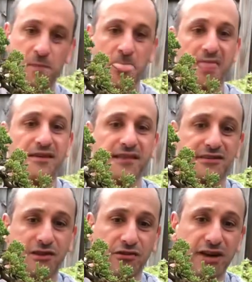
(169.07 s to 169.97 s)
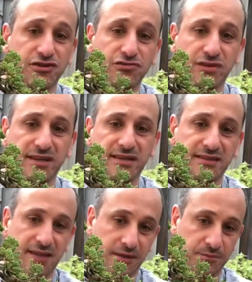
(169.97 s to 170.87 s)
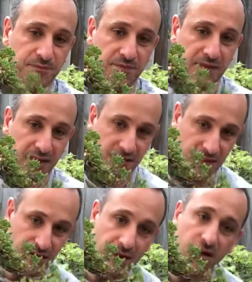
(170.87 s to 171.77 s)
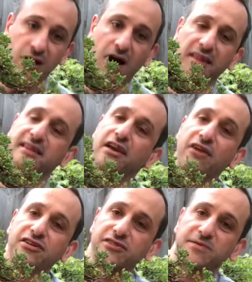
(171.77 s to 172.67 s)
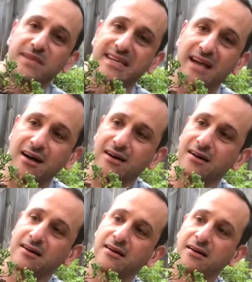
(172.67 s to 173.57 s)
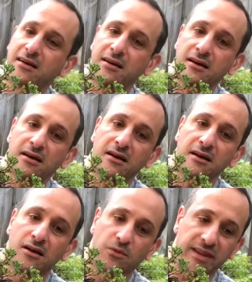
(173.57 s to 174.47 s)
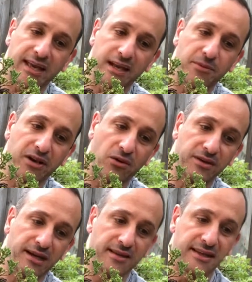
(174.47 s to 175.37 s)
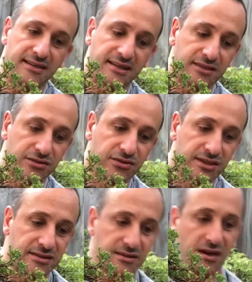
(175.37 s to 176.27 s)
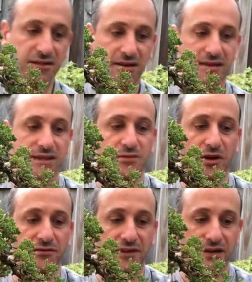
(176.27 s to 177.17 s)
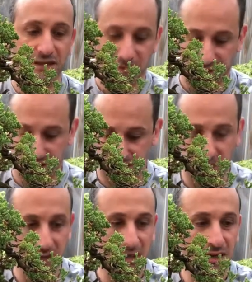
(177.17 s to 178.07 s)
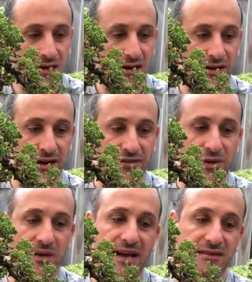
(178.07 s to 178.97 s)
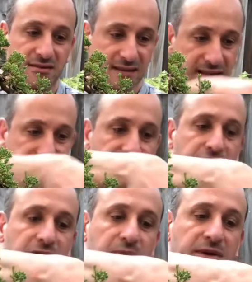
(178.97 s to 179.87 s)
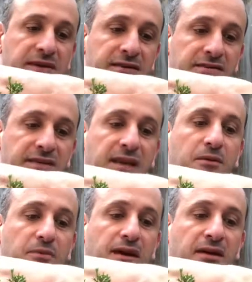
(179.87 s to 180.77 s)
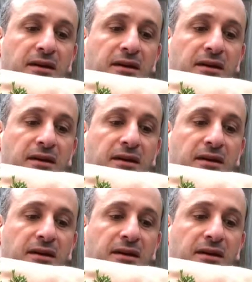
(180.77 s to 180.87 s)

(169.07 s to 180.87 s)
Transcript: These are great trees. I think they're great trees when they're young. When they get a bit older, they tend to do this. That's what I found anyway. I don't know if anyone else has different opinions on that, but